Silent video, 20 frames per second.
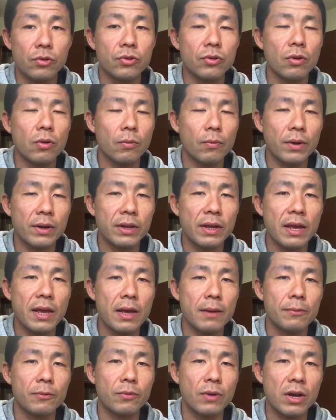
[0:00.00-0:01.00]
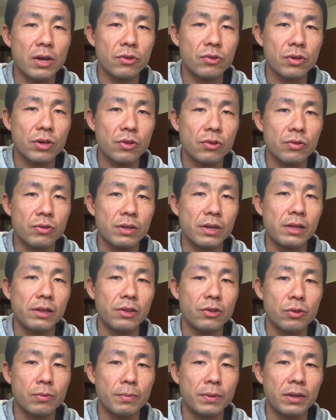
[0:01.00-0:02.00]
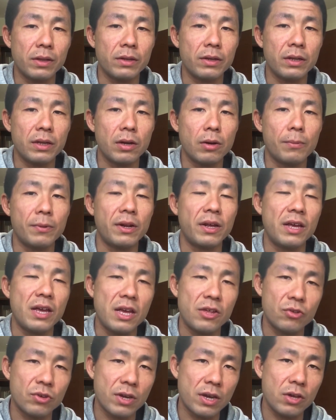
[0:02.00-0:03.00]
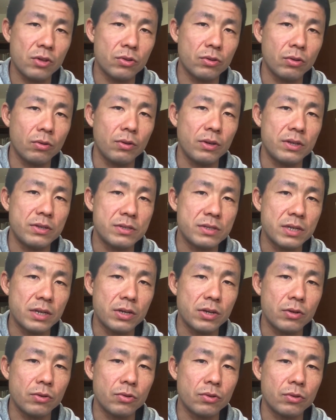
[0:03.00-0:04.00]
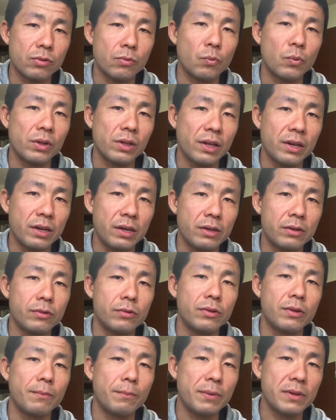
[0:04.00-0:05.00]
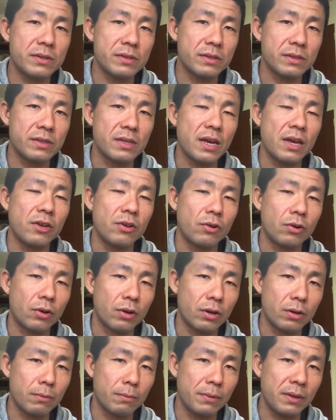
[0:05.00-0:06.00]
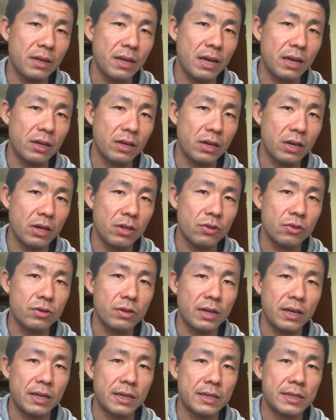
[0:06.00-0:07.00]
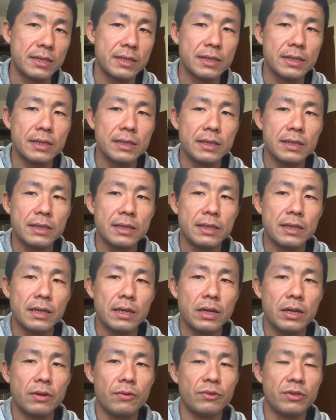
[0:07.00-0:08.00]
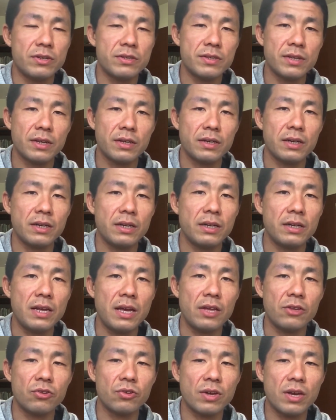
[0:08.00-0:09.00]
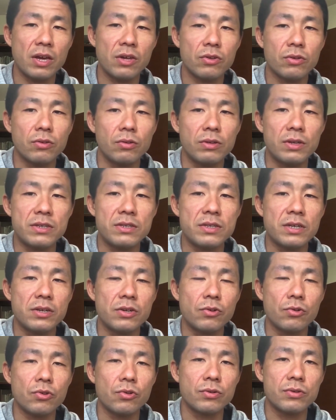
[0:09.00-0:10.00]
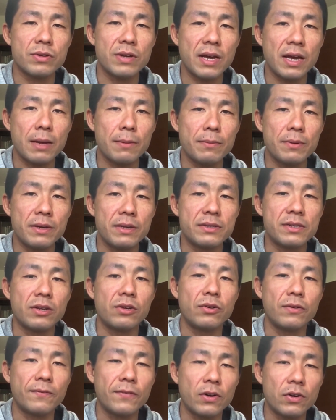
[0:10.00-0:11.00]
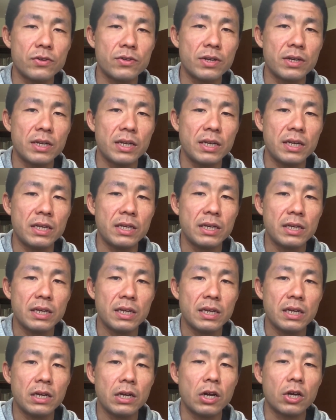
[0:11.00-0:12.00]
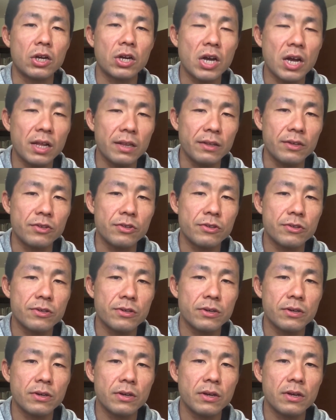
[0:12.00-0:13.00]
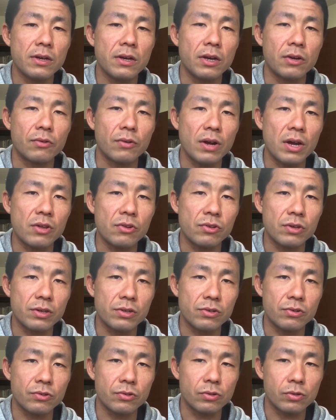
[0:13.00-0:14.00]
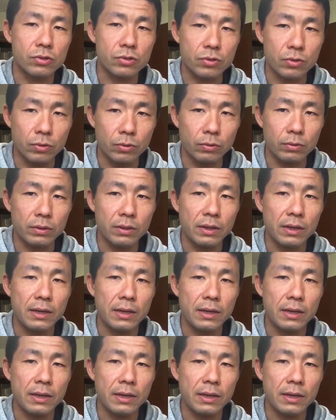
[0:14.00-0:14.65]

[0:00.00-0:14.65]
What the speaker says: should already have graduation eligibility of an educational institution related to the business that you're going to be engaged in. The designated educational institution type is a university, a college, a graduation school,